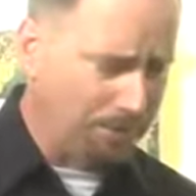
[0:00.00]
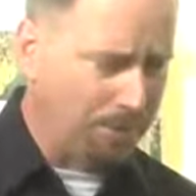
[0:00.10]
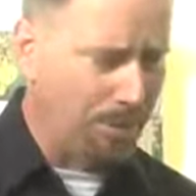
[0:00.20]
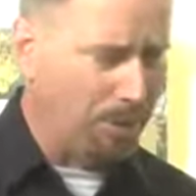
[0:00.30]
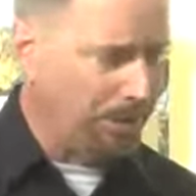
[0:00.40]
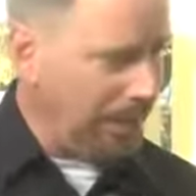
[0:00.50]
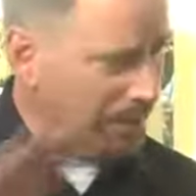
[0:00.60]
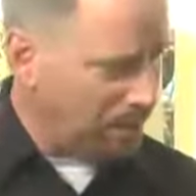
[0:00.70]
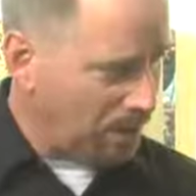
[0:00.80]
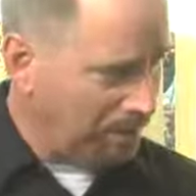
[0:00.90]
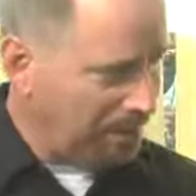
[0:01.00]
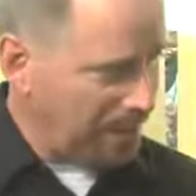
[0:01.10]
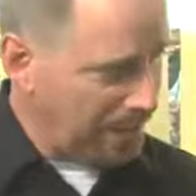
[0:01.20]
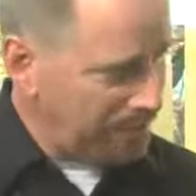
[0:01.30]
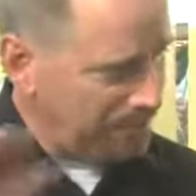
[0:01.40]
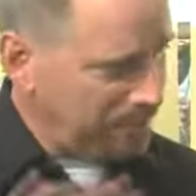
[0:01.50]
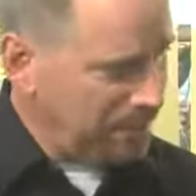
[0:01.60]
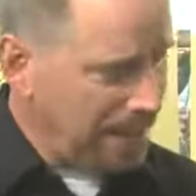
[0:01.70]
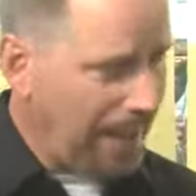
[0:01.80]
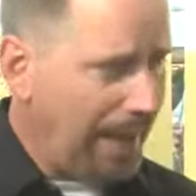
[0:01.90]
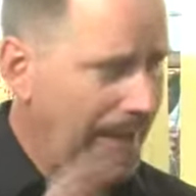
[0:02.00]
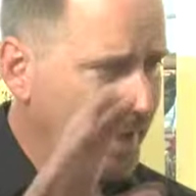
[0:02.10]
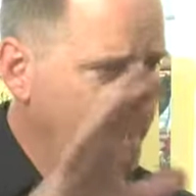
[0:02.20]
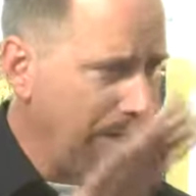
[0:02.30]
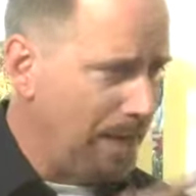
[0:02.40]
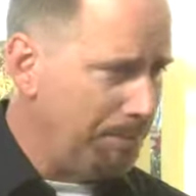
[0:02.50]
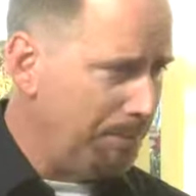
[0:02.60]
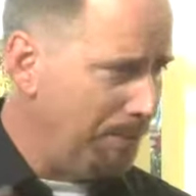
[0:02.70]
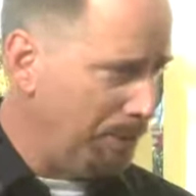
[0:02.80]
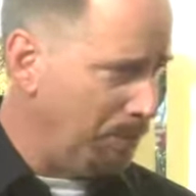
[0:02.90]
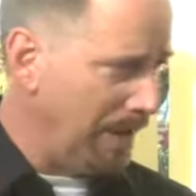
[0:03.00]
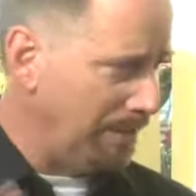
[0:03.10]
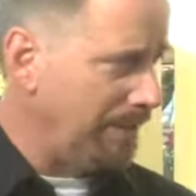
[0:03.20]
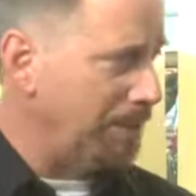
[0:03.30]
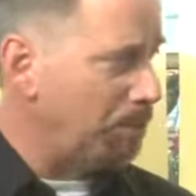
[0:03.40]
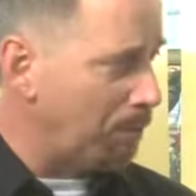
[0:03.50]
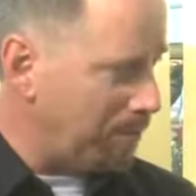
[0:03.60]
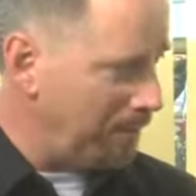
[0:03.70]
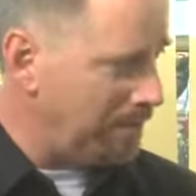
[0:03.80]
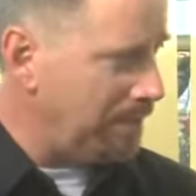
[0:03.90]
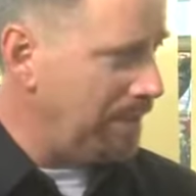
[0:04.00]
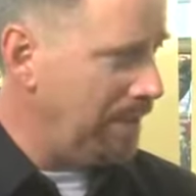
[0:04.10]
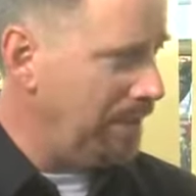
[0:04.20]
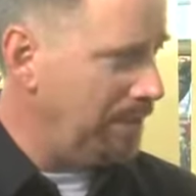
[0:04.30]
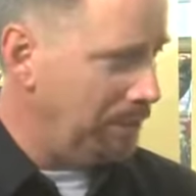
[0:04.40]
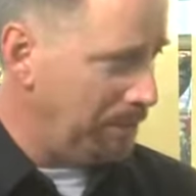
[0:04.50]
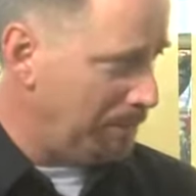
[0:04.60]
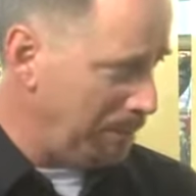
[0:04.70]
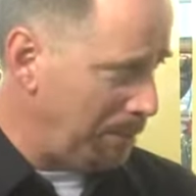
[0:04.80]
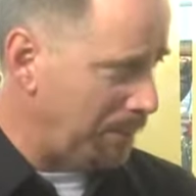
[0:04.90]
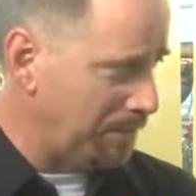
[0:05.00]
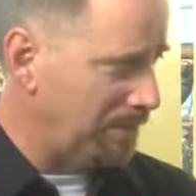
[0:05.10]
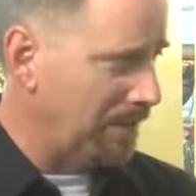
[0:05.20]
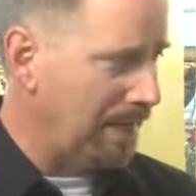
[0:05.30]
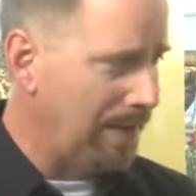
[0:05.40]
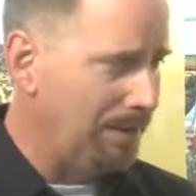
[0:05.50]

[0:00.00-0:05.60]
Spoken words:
prone in the Gulf states and the upper Midwest. That's where we've been seeing the early reports